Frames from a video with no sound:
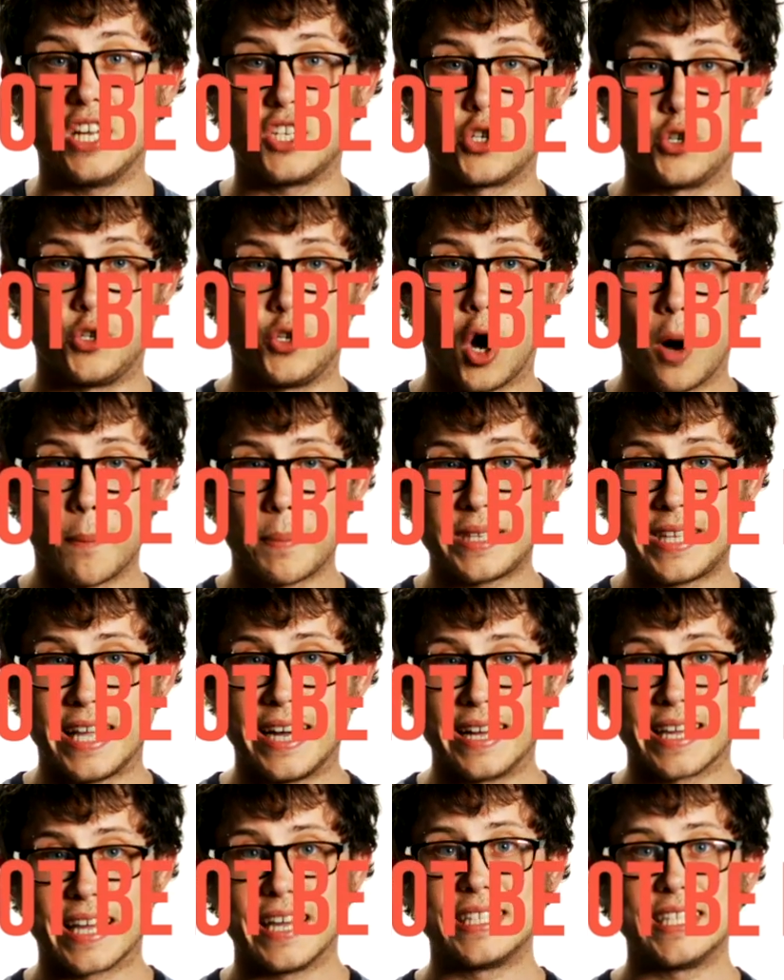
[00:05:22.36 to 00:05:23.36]
it should not be
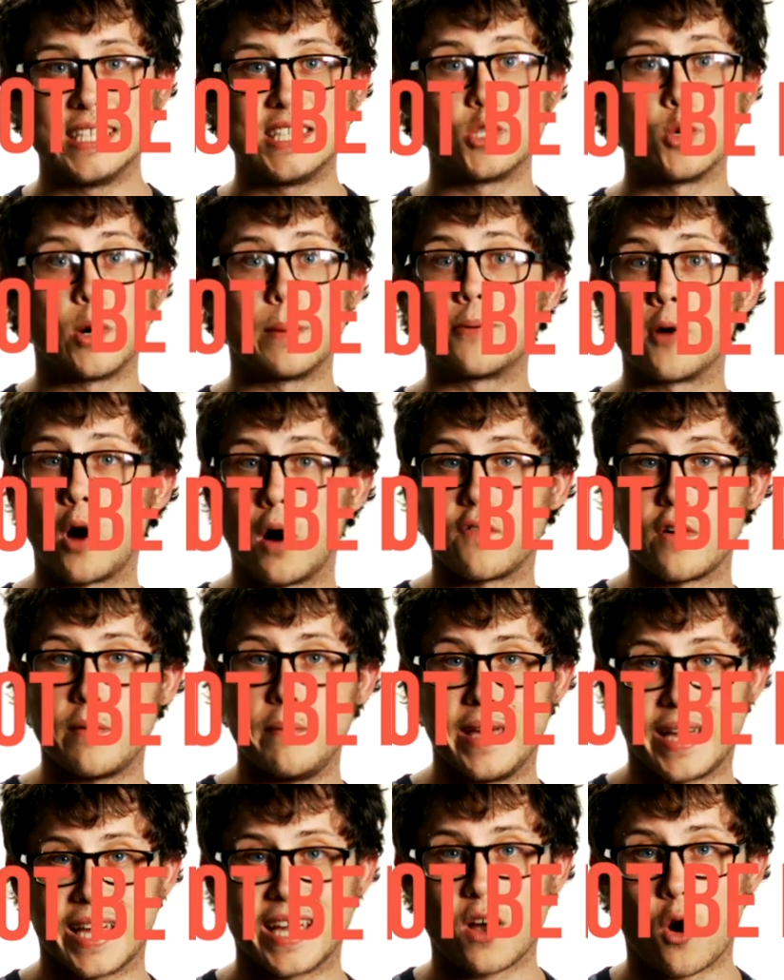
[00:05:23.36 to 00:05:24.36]
delegated to a
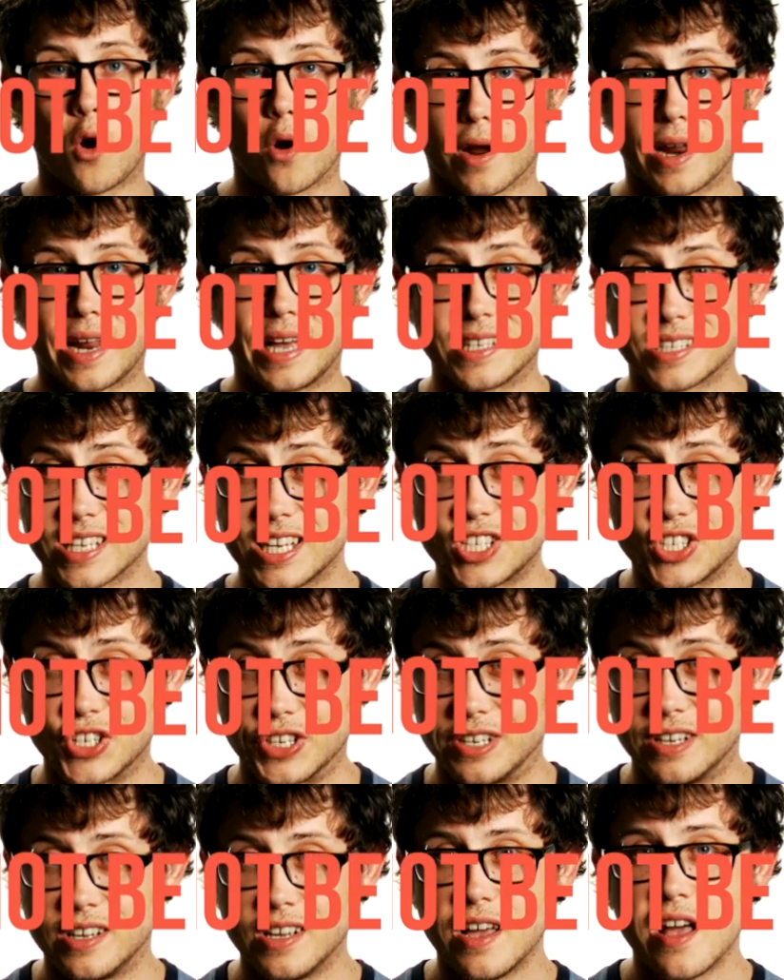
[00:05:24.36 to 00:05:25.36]
profit-making
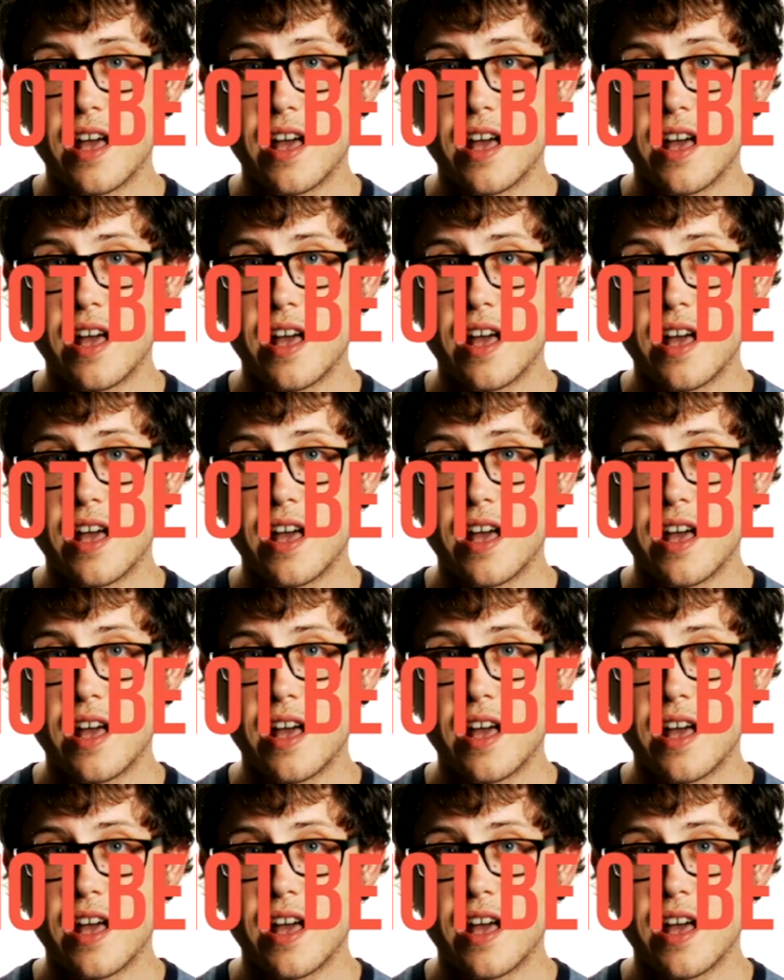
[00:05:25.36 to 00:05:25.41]
organisation.